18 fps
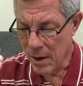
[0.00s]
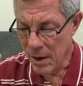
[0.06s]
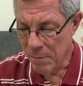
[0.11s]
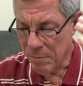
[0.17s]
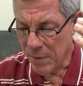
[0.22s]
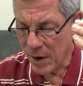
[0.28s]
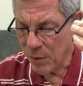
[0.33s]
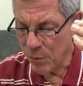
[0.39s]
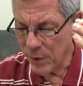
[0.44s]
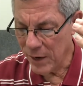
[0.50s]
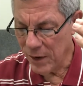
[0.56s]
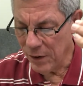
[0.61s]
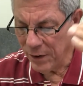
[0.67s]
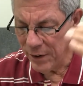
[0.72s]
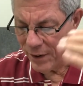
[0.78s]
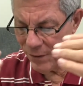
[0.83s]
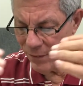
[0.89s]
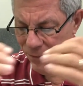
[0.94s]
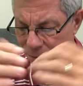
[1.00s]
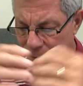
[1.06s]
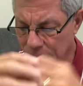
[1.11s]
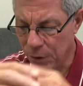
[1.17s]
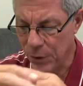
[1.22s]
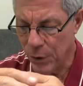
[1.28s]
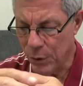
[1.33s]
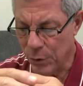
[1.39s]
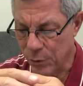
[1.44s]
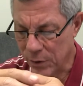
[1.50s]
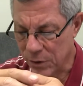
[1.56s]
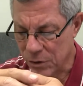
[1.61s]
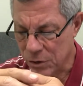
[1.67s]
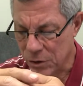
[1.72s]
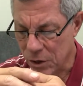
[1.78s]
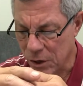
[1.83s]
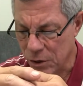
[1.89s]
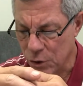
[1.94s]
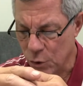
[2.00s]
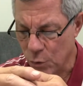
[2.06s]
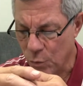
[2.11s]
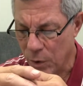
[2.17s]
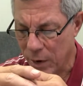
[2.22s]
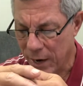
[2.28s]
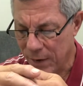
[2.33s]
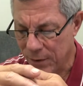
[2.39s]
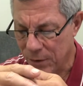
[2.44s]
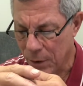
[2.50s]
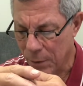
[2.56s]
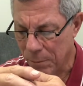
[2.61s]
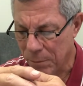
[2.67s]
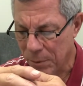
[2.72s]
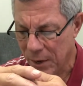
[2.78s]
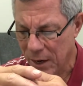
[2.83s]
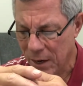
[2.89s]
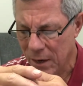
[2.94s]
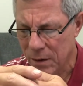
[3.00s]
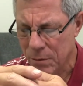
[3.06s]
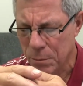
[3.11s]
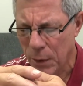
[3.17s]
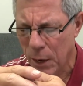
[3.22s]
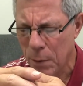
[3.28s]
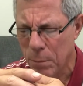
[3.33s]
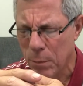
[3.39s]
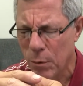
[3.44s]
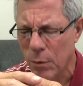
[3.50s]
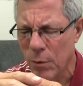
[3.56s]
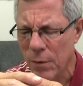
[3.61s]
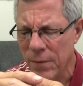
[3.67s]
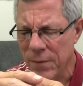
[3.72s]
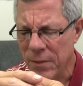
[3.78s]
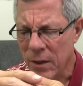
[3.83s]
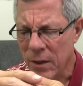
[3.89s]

May we live for you in such a way that pe people